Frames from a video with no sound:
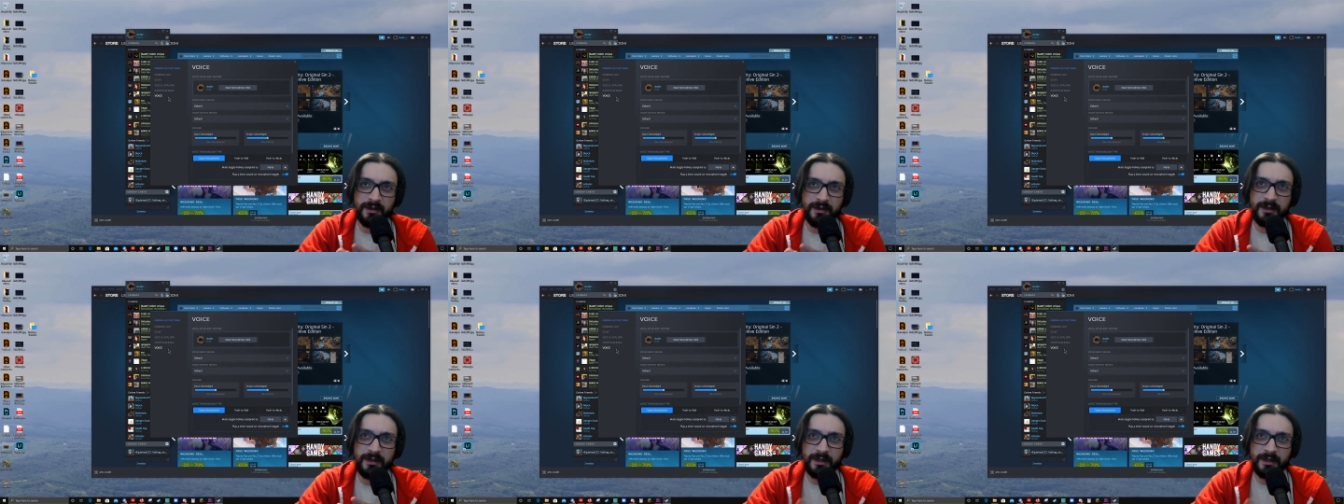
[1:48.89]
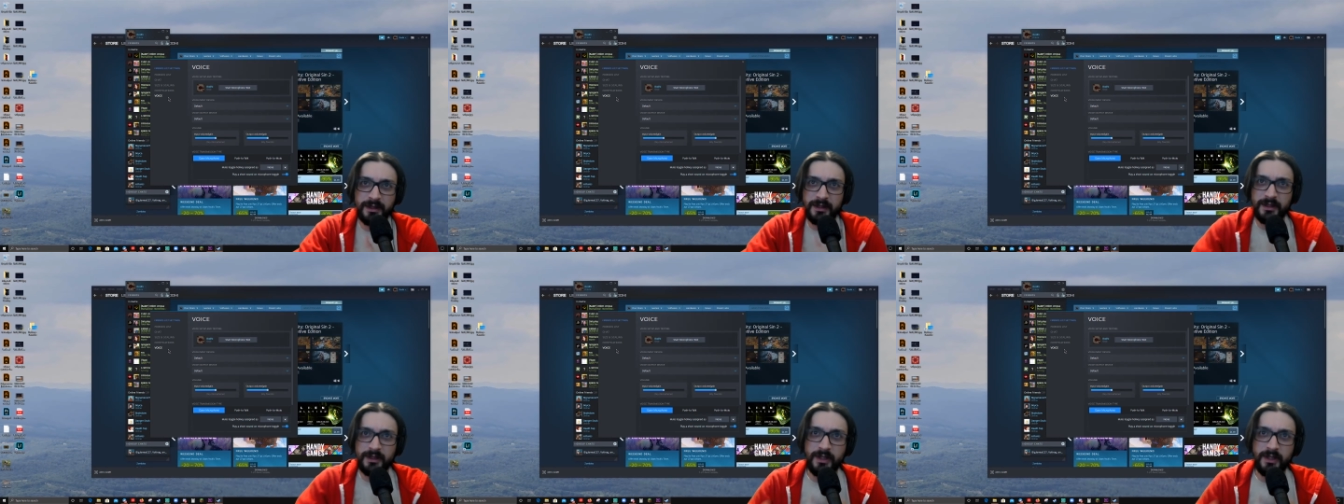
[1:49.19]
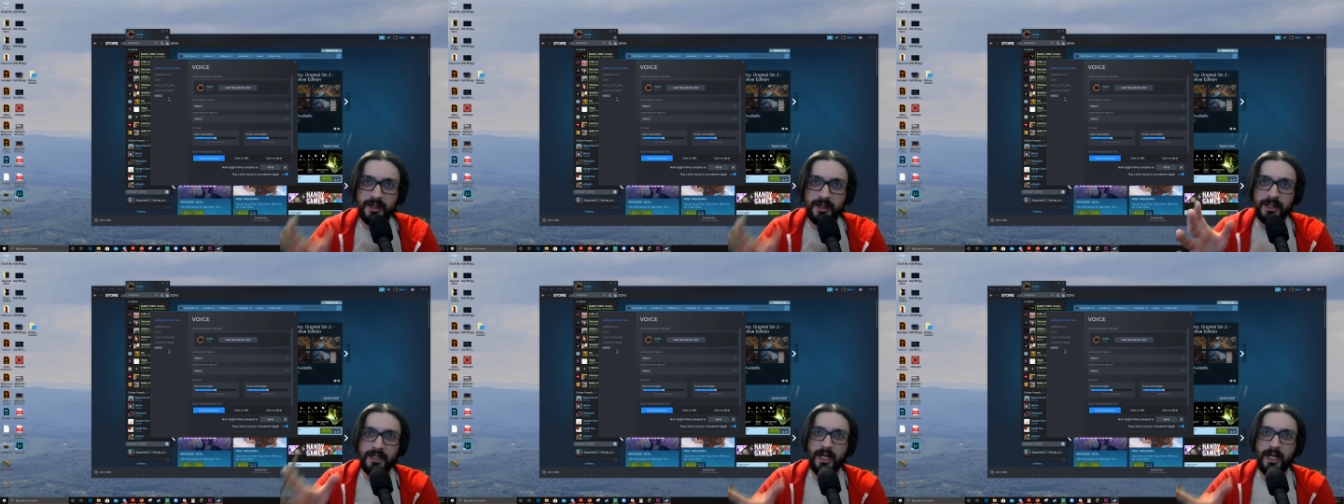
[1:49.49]
It
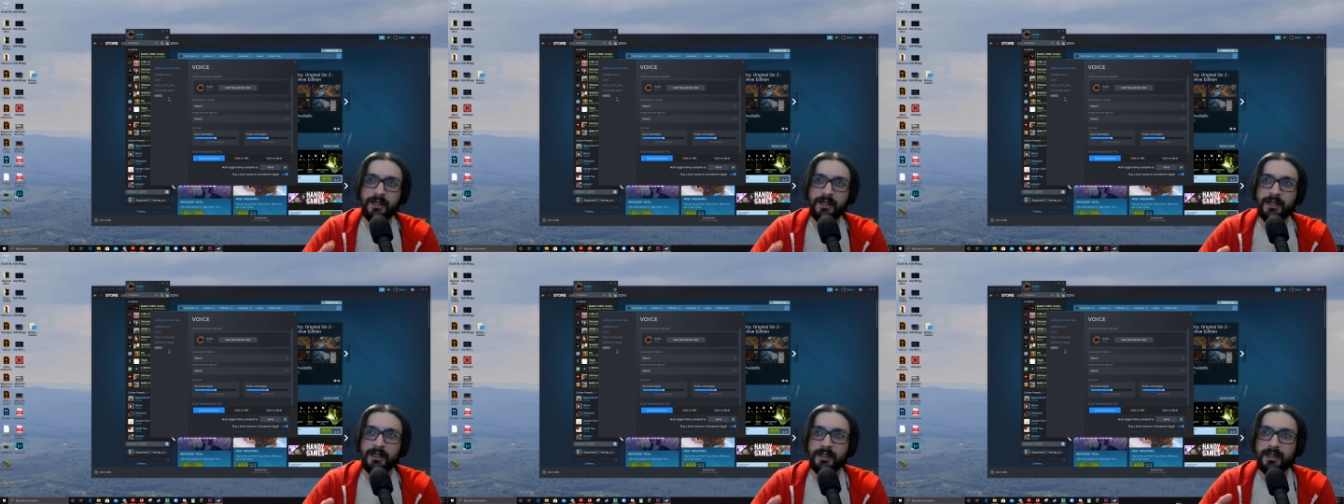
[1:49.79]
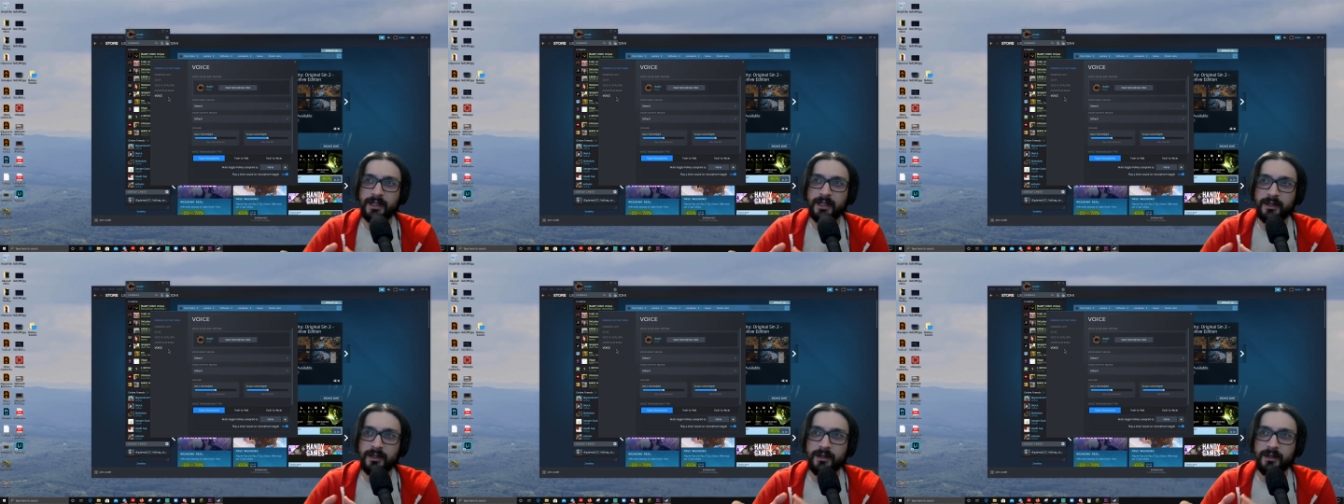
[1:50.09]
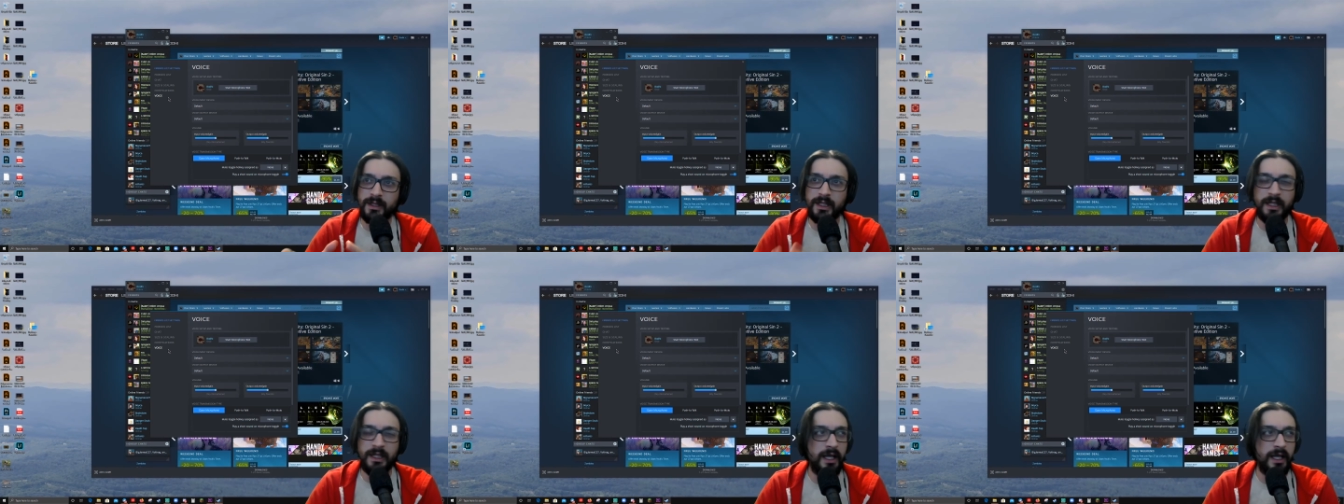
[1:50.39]
should tell it that you're in
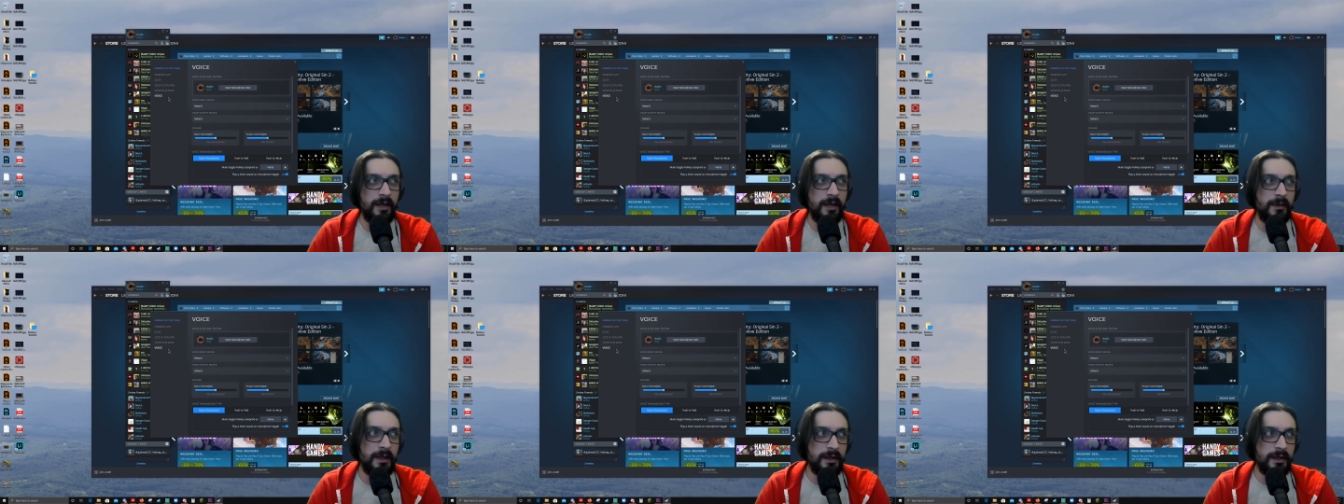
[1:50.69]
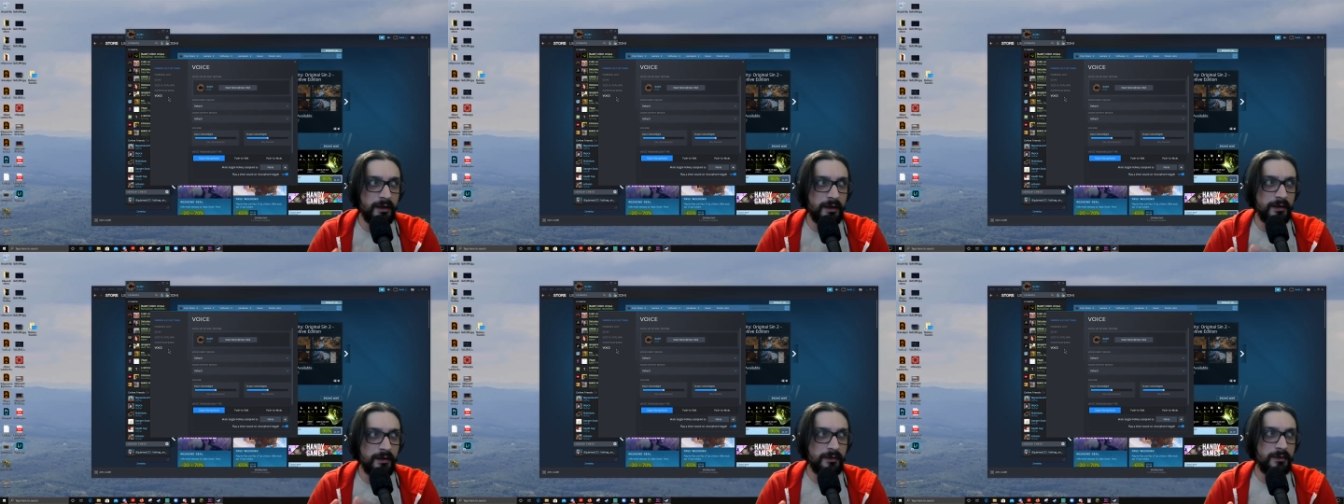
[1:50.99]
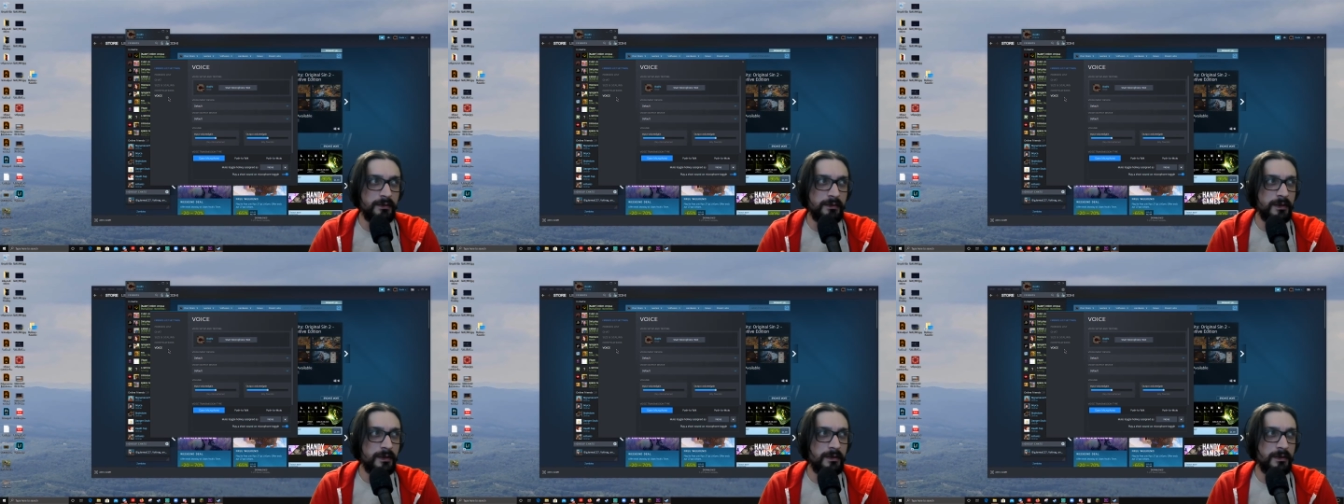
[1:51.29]
a game, and you,
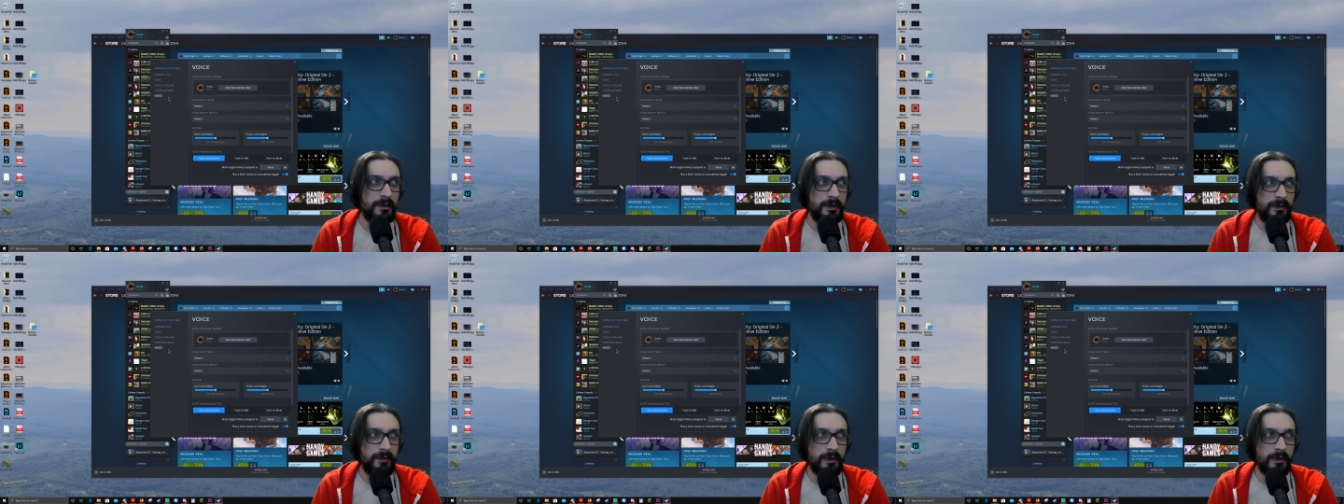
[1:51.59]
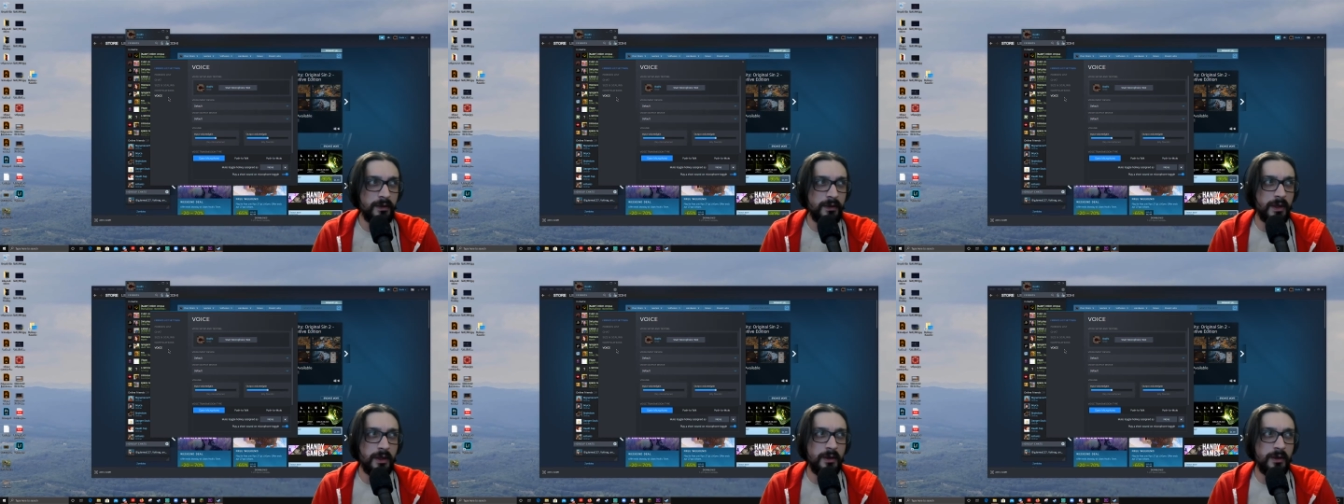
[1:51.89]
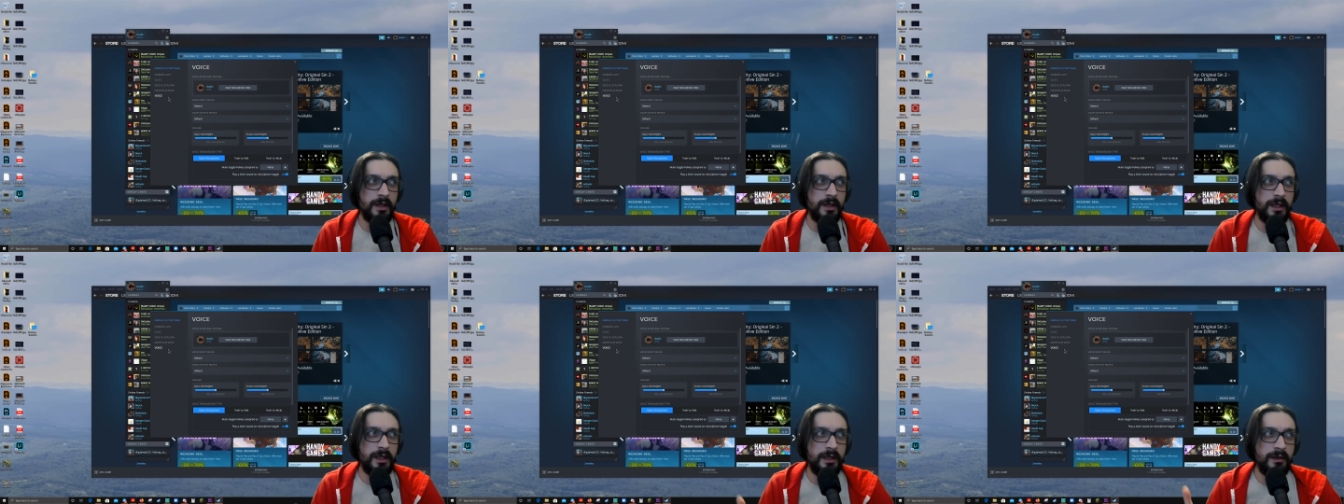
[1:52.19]
if you're
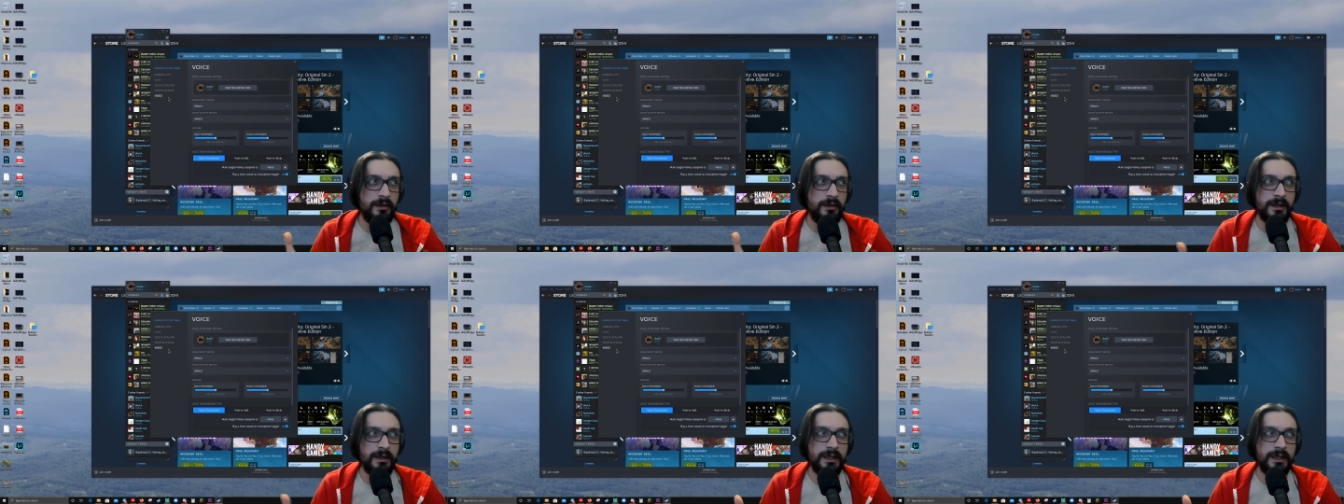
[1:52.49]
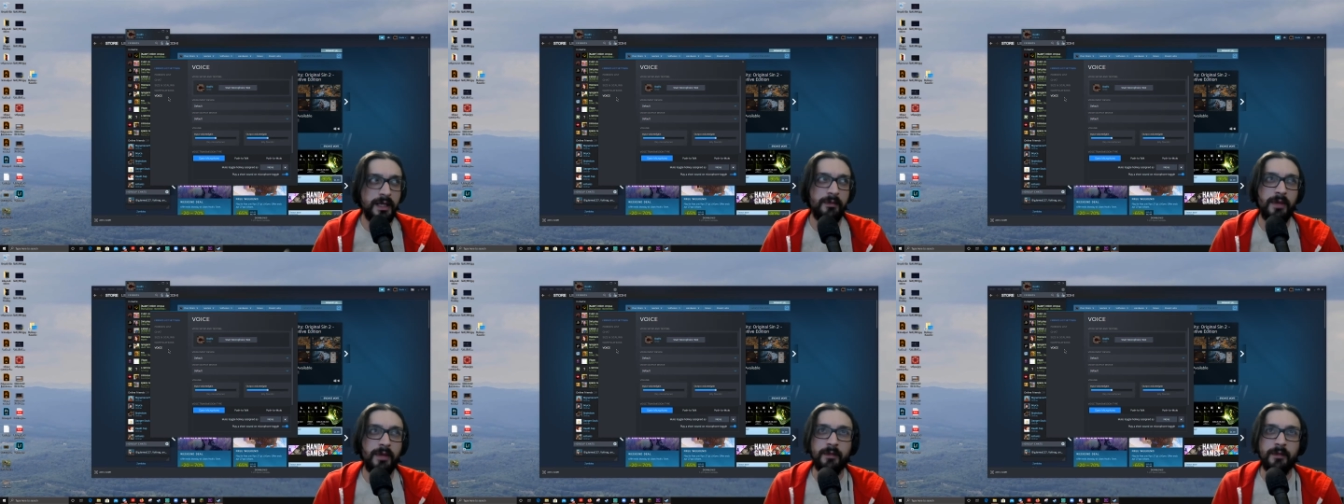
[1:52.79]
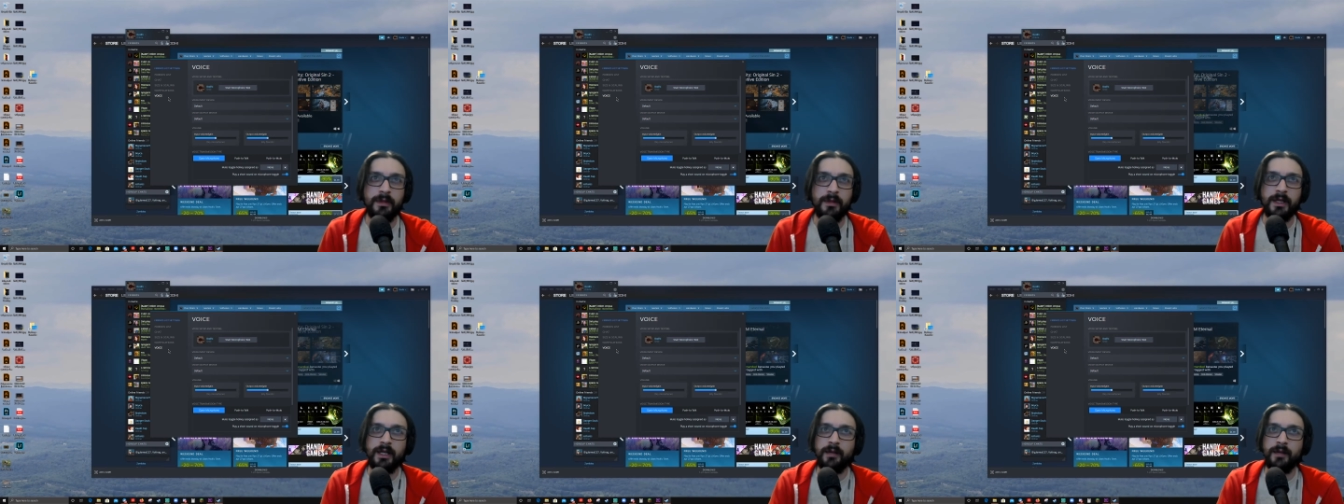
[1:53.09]
recording, you don't want that
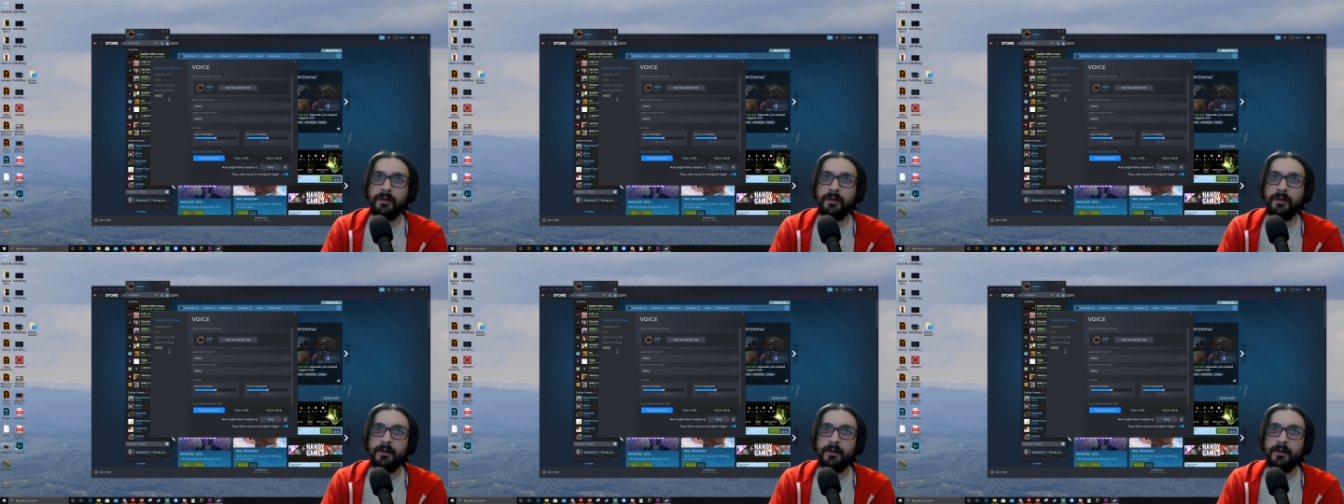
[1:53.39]
popping up.